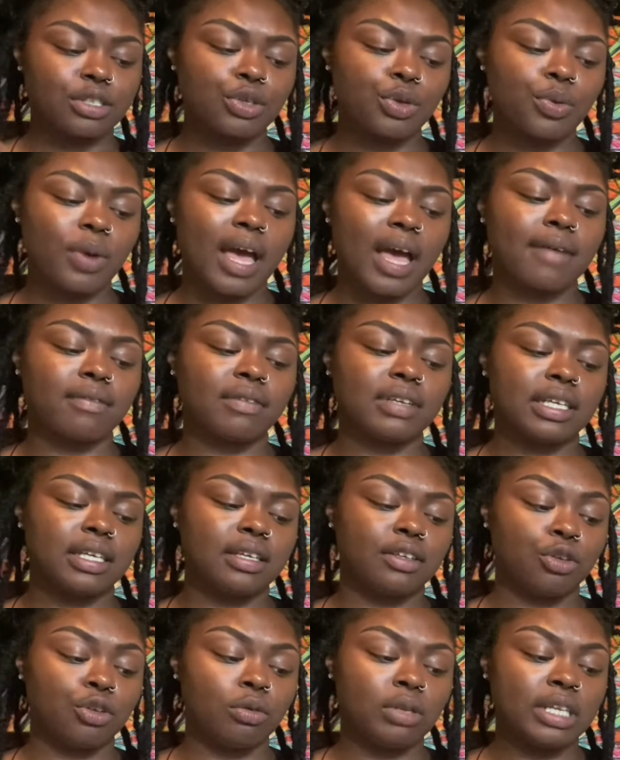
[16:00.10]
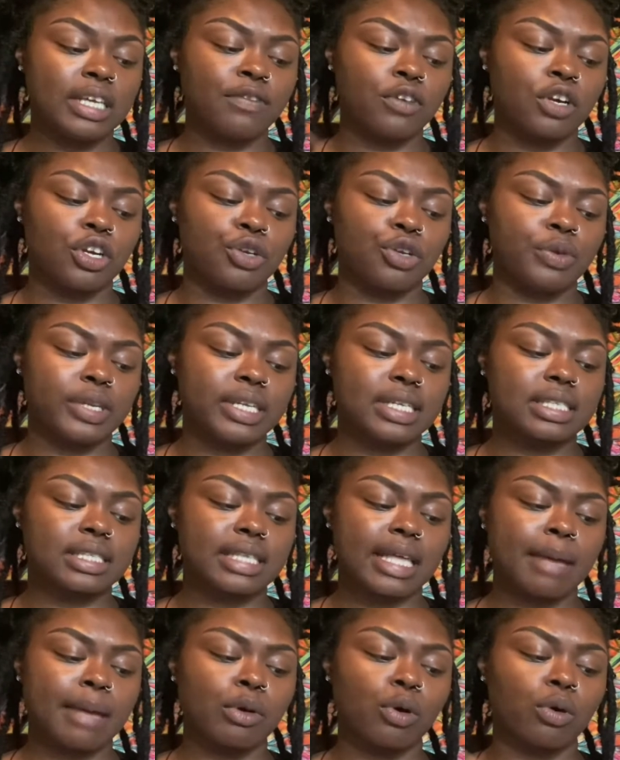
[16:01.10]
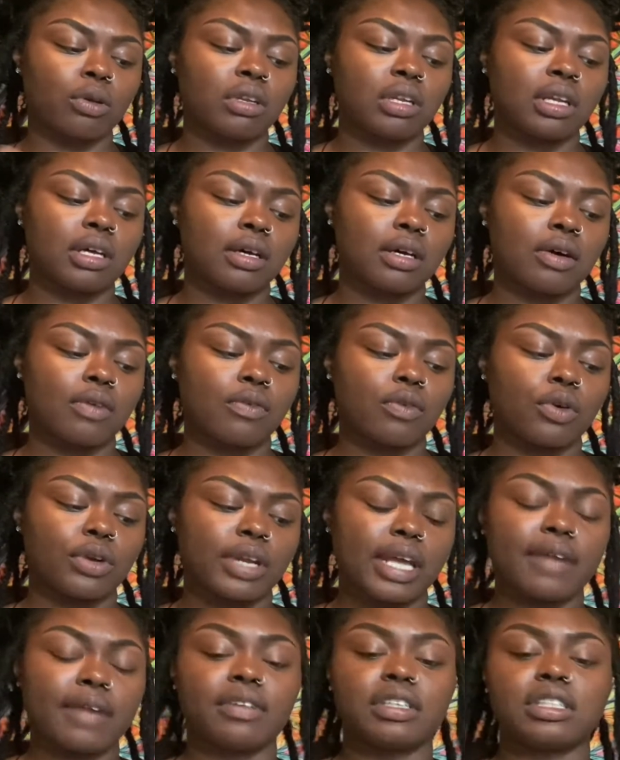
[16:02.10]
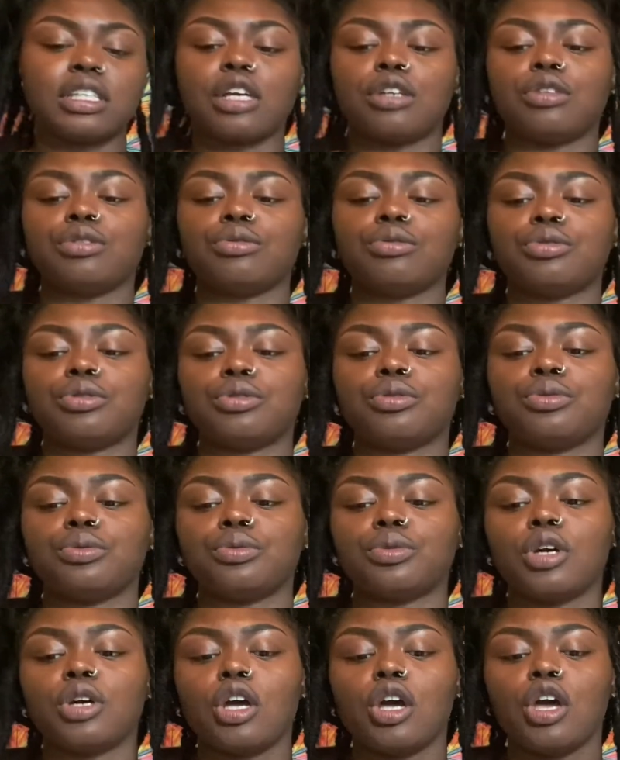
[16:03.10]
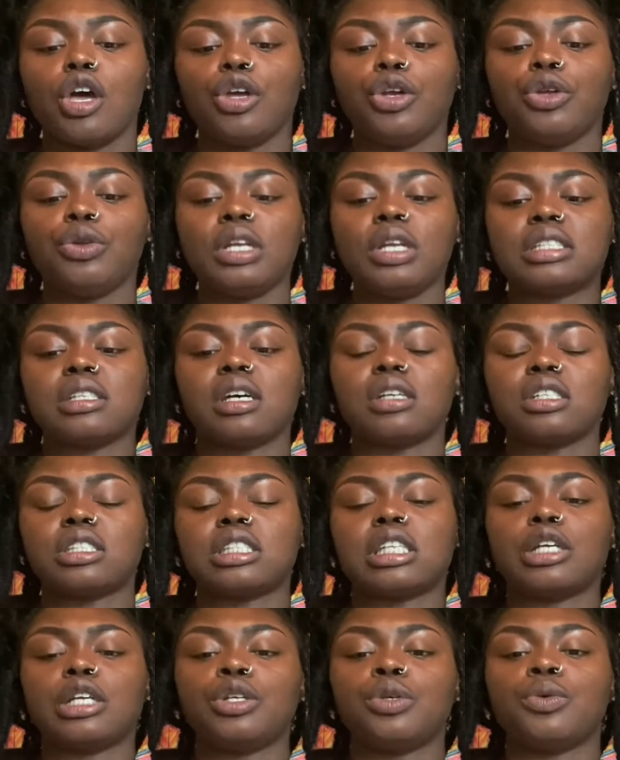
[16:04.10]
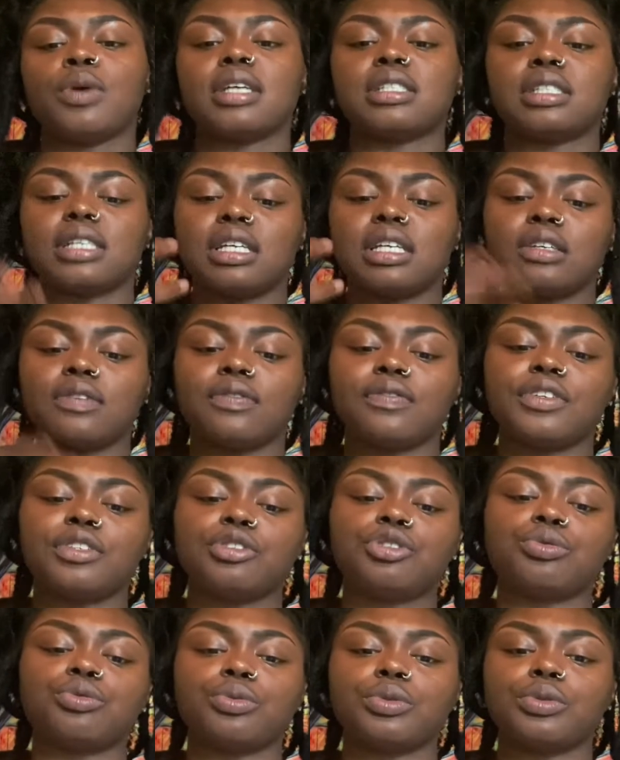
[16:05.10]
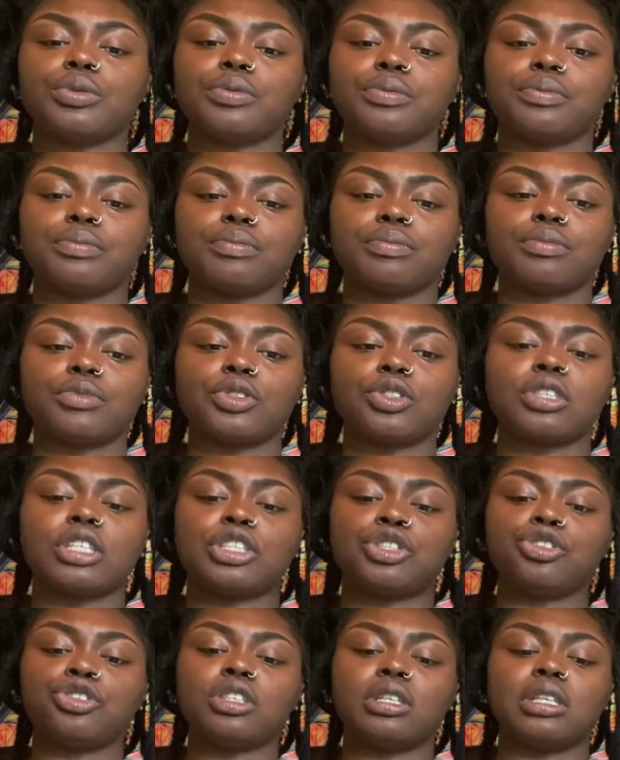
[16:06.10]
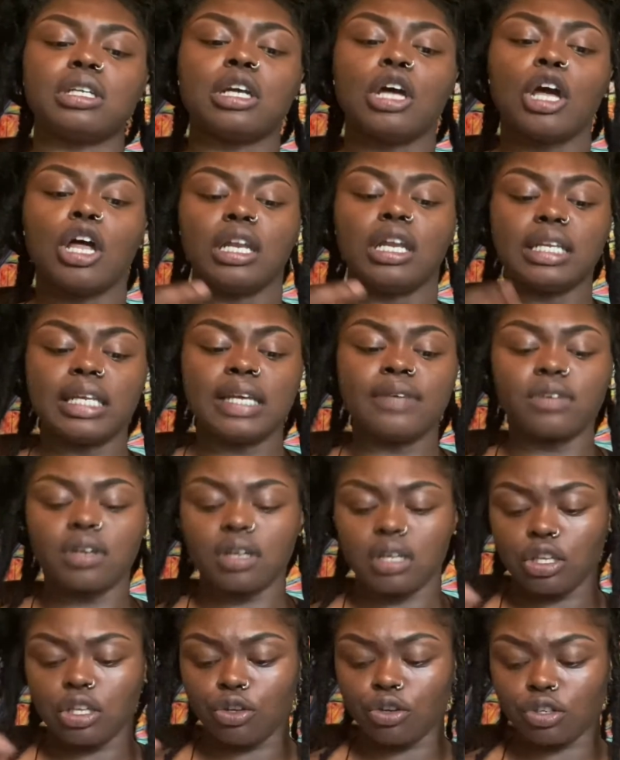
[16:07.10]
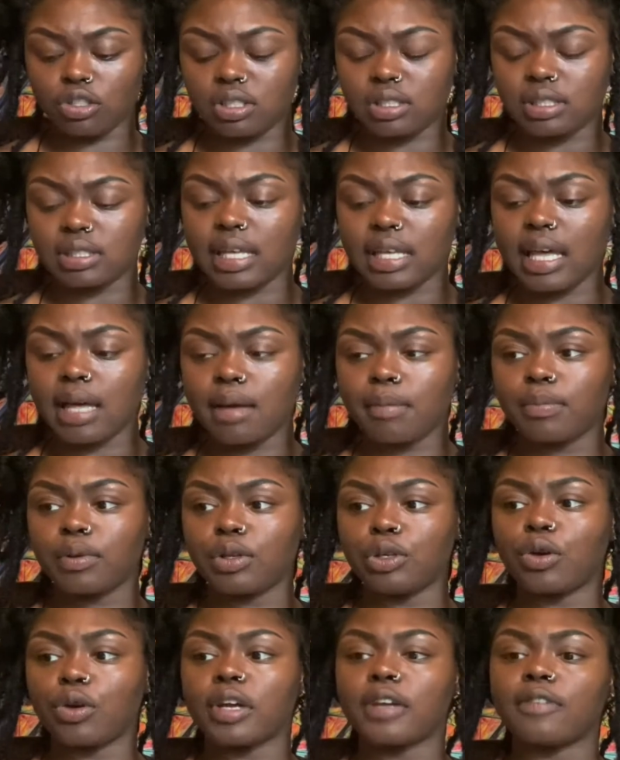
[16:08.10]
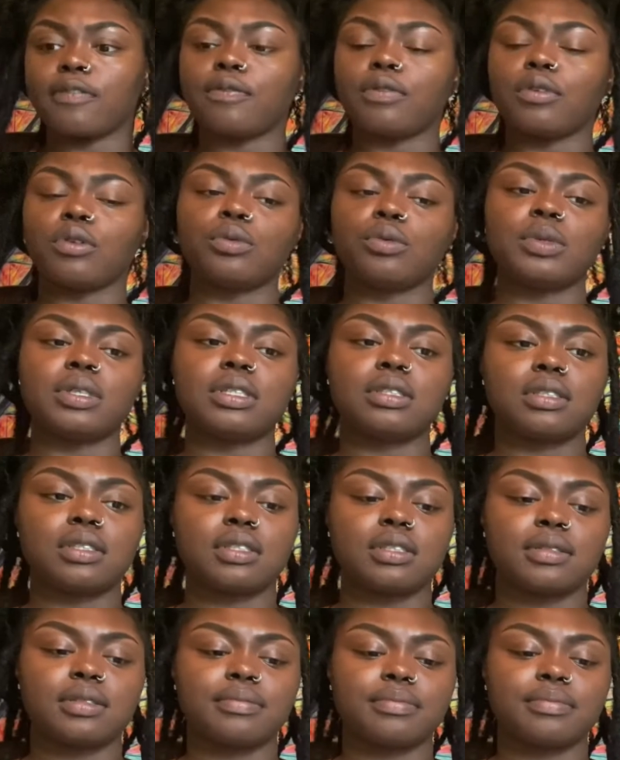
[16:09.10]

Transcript: you leave your unique stamp on love on everything you do. You need to understand you as an individual so that you can leave your stamp, your influence,